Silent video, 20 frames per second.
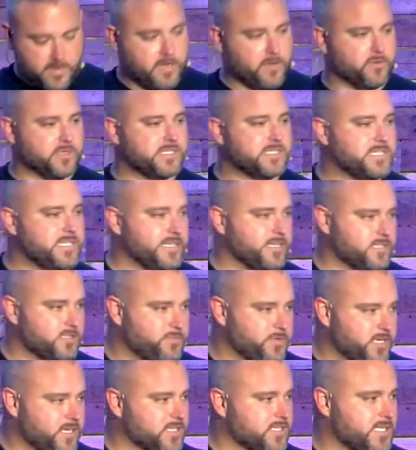And he was
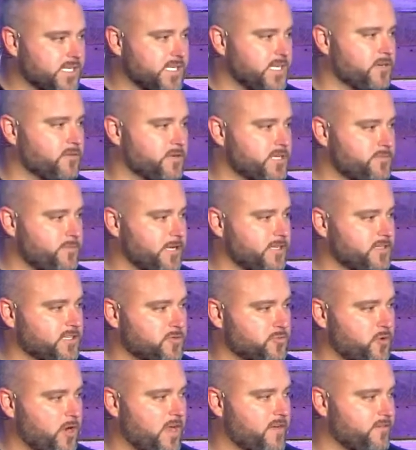ticked because they didn't respect
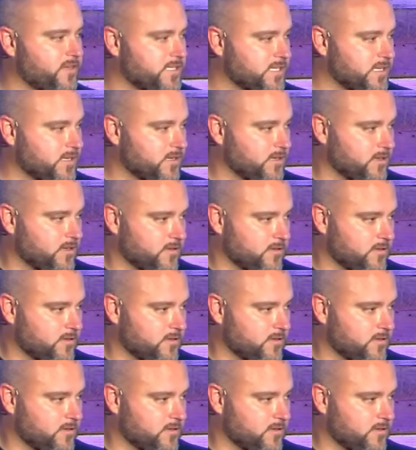his privacy.